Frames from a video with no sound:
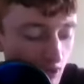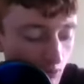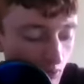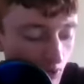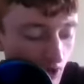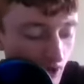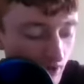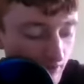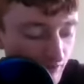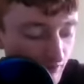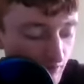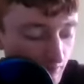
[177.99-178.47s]

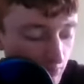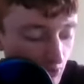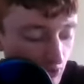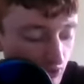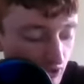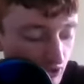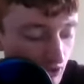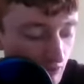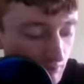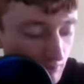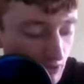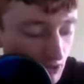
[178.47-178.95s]
Waterford
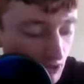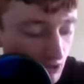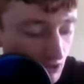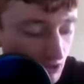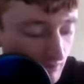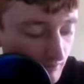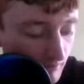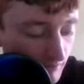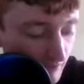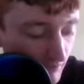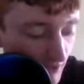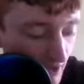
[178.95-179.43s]
putting up a
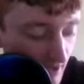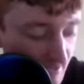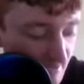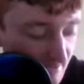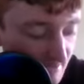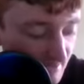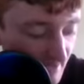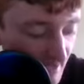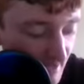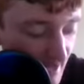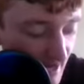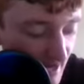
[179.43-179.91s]
good
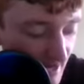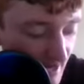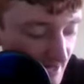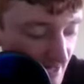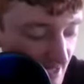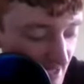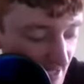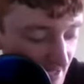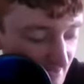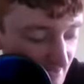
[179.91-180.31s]
fight there.